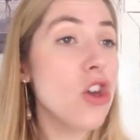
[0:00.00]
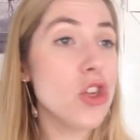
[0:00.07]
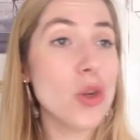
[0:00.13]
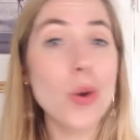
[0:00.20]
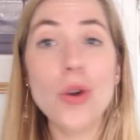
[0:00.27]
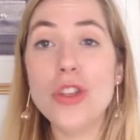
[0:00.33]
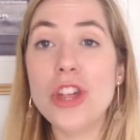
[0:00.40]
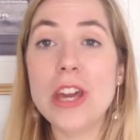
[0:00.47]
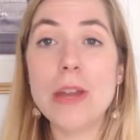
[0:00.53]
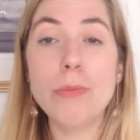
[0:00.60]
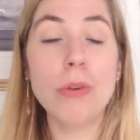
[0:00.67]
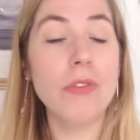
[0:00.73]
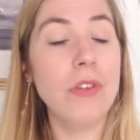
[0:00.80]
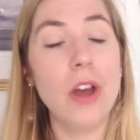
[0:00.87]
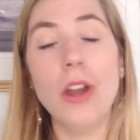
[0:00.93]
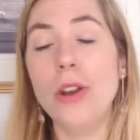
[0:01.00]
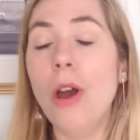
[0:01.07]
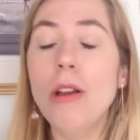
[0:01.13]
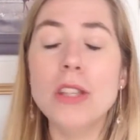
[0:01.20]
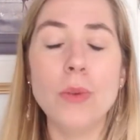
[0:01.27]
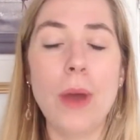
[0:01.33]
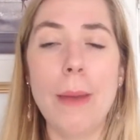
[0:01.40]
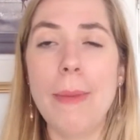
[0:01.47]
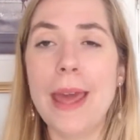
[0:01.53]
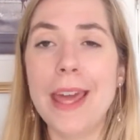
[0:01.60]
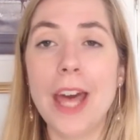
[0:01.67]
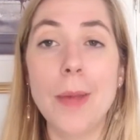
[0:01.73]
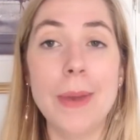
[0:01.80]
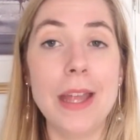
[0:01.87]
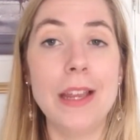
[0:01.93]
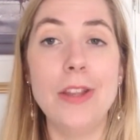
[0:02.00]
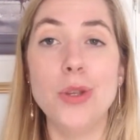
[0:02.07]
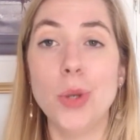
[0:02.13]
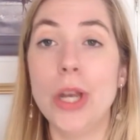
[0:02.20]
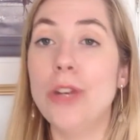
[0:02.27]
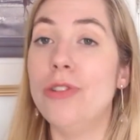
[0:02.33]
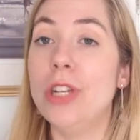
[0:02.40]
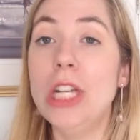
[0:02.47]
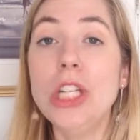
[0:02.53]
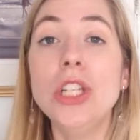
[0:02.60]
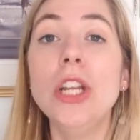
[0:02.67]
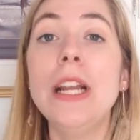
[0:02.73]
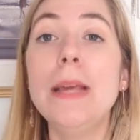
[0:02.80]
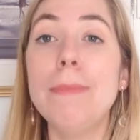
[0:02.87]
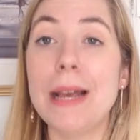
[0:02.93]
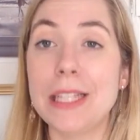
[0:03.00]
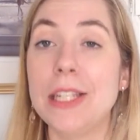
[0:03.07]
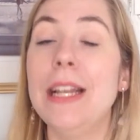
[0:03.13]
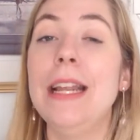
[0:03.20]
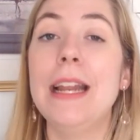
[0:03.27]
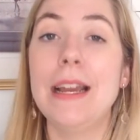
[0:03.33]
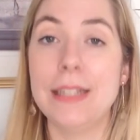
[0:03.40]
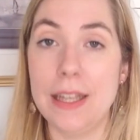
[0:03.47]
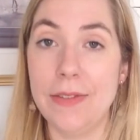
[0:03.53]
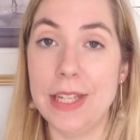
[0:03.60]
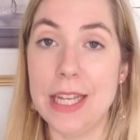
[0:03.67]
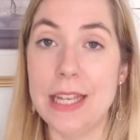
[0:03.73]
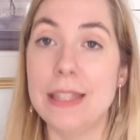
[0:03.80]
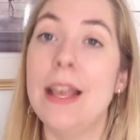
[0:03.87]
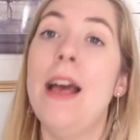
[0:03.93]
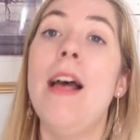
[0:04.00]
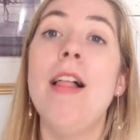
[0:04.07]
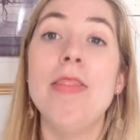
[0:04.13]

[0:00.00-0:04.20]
Sure, she can prefer not to wear makeup and enjoy traditionally masculine activities.